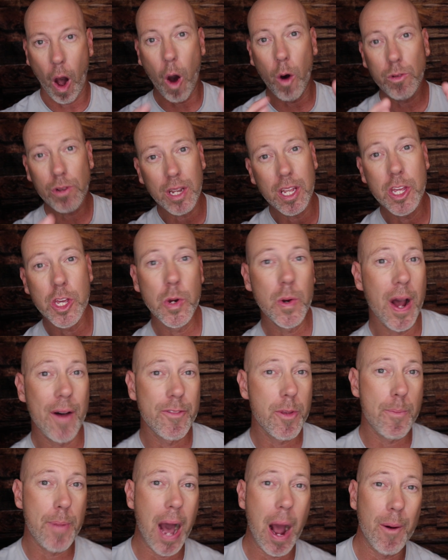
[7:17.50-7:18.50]
Only you
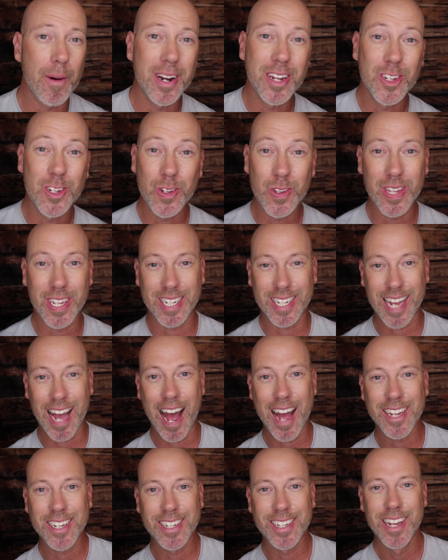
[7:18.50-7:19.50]
have the power to do this,
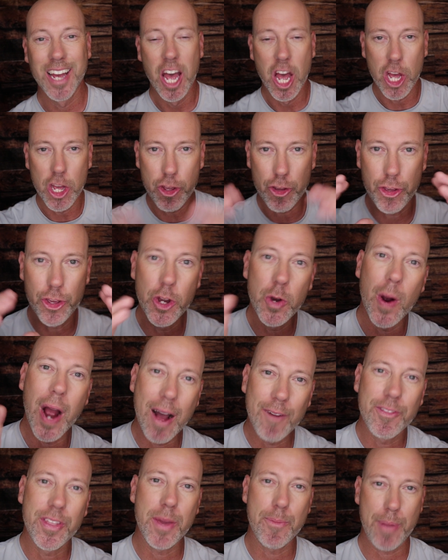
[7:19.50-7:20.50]
guys. You
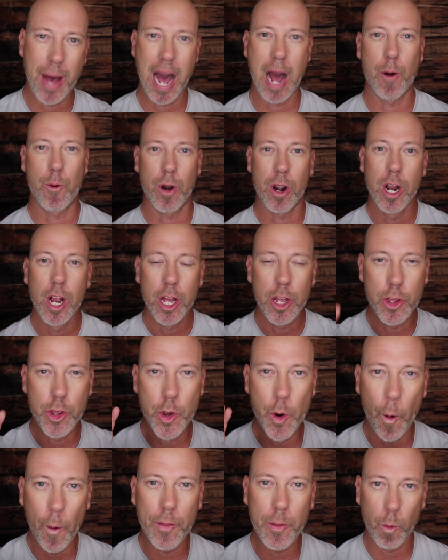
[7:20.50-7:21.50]
have the power.
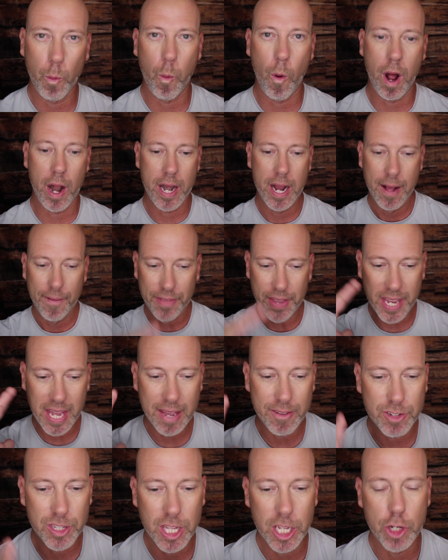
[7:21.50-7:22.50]
You're the one that
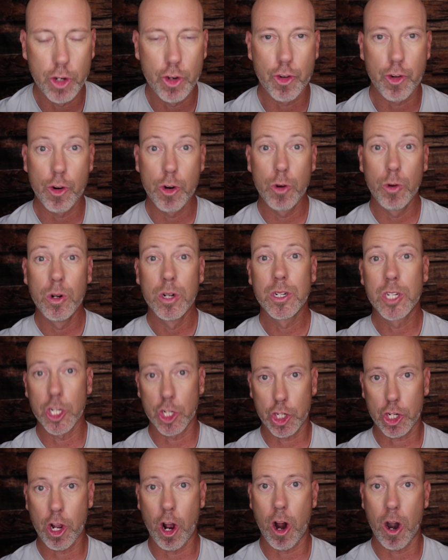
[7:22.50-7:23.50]
gives the true
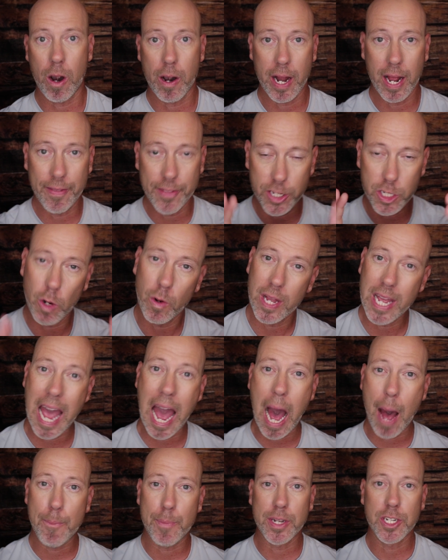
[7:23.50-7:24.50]
discard. And this only
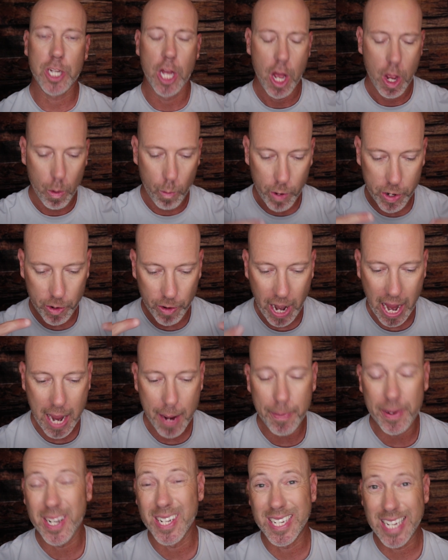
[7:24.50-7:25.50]
happens when you're
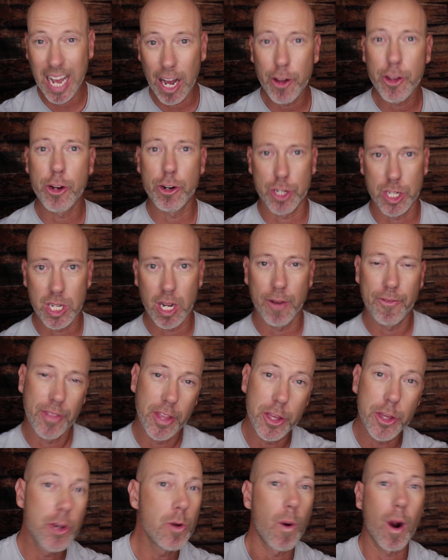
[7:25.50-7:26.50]
able to tell yourself
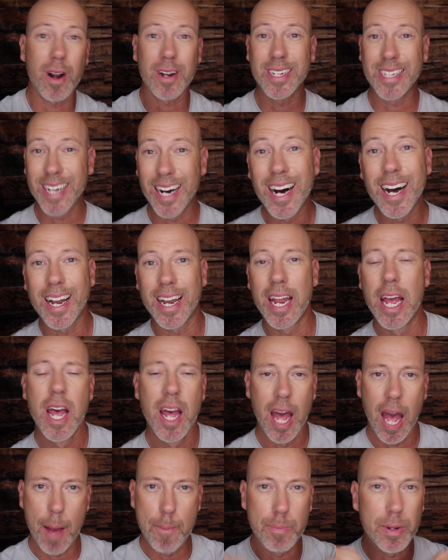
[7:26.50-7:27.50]
that you are done
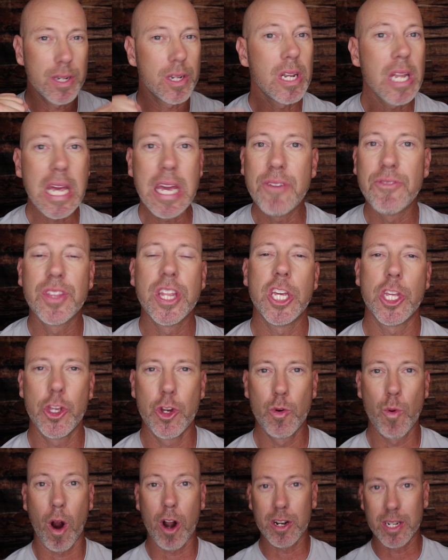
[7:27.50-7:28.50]
and believe that
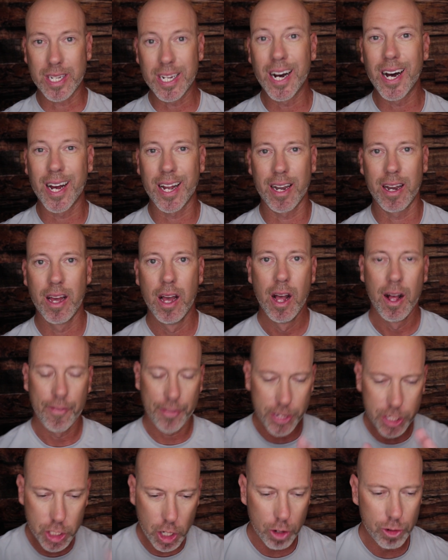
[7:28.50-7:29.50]
you are done.
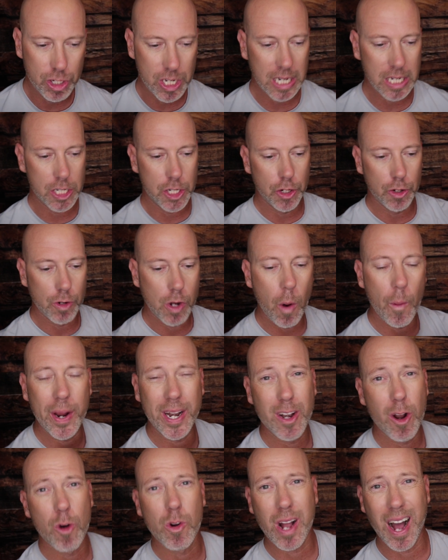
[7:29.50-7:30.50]
This goes into
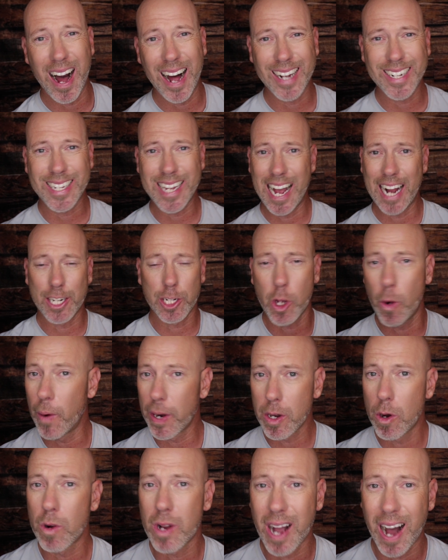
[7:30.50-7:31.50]
going no contact.
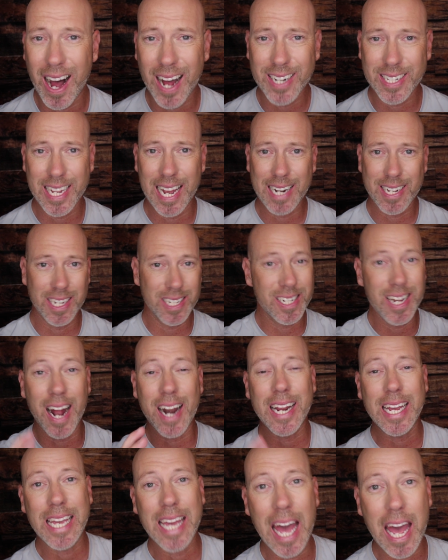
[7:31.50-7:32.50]
Going no contact is
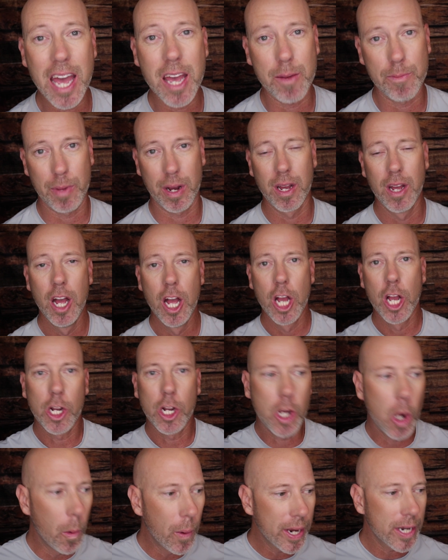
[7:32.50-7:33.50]
not a game.
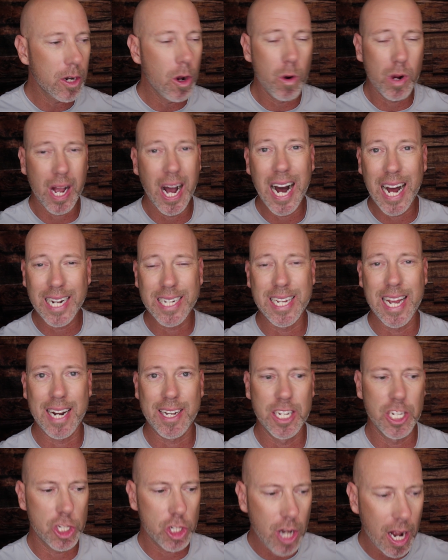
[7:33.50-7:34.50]
Going no
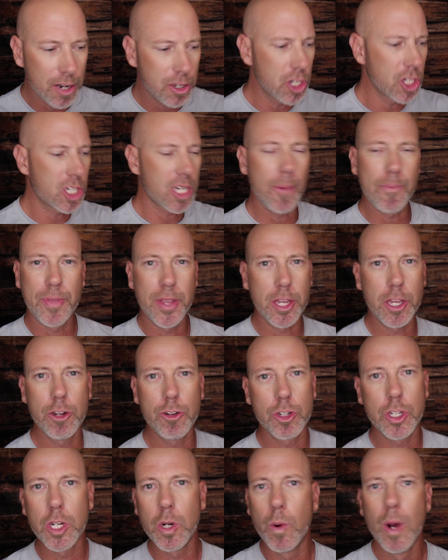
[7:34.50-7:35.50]
contact is not just something
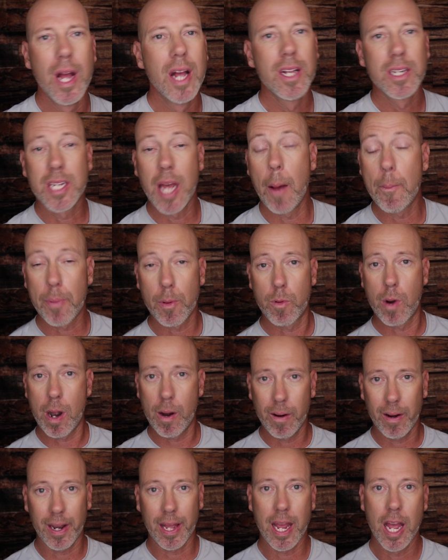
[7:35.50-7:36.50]
you do
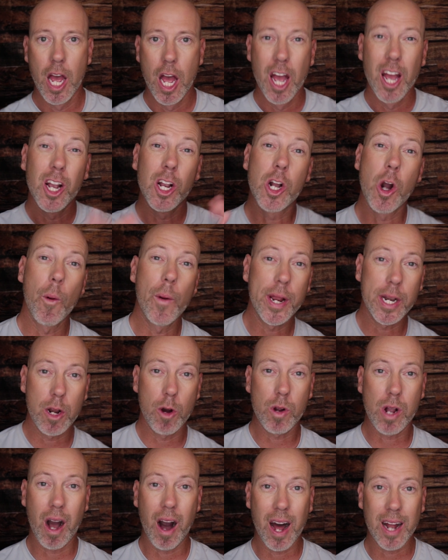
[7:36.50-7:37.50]
temporarily. Going
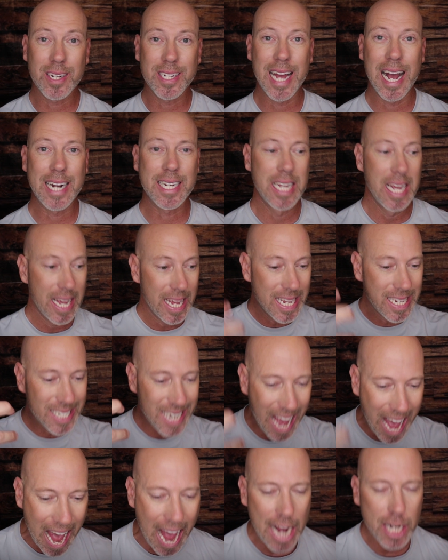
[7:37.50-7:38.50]
no contact
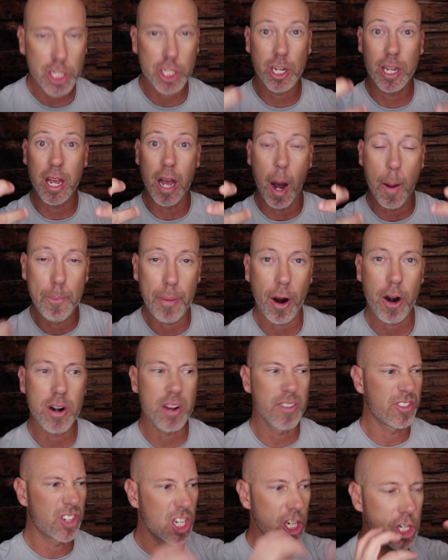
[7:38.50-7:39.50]
is actually a
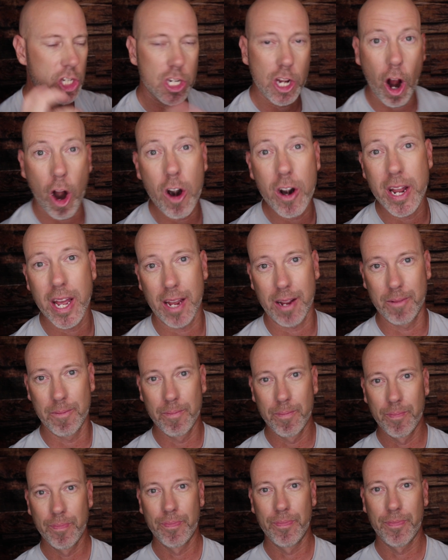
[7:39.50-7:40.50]
part of discarding.
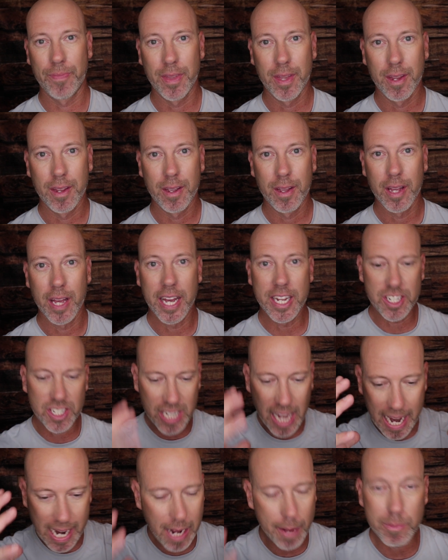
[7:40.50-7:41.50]
It's
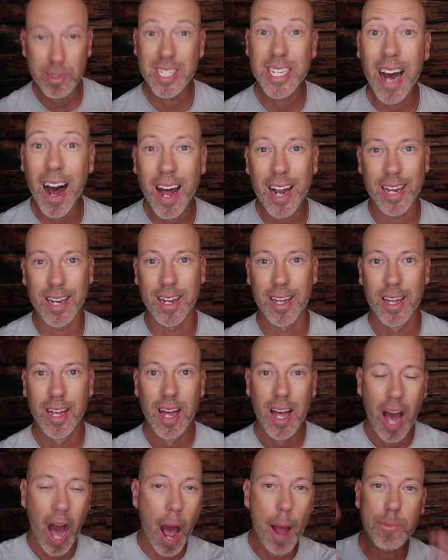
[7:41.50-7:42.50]
saying, I'm done.
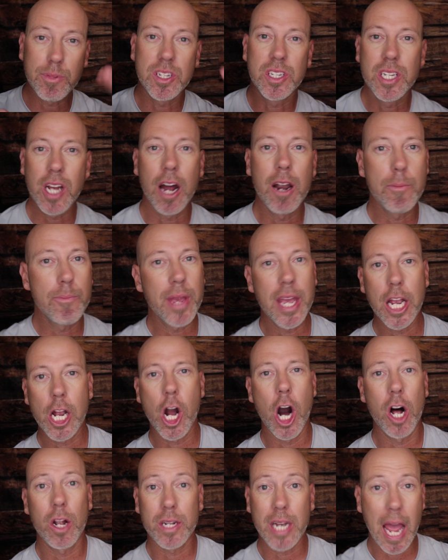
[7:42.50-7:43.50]
I'm done being
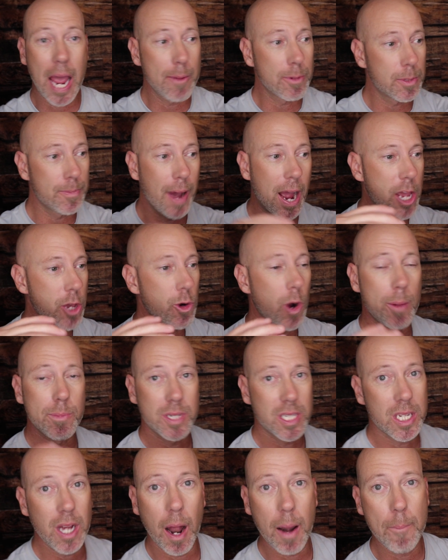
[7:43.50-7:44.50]
called names by you.
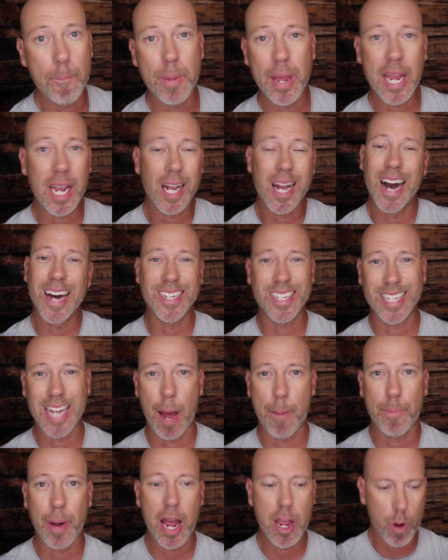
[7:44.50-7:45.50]
I'm done being cussed
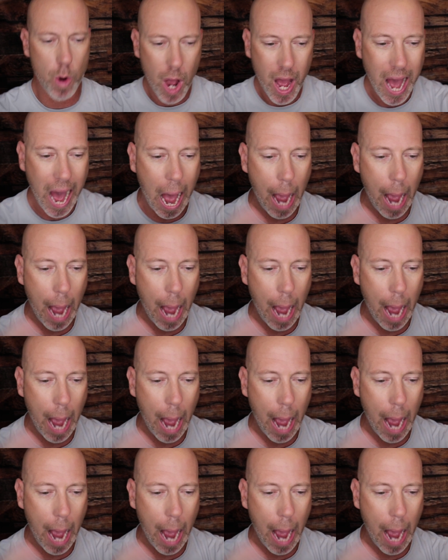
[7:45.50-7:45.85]
at by you.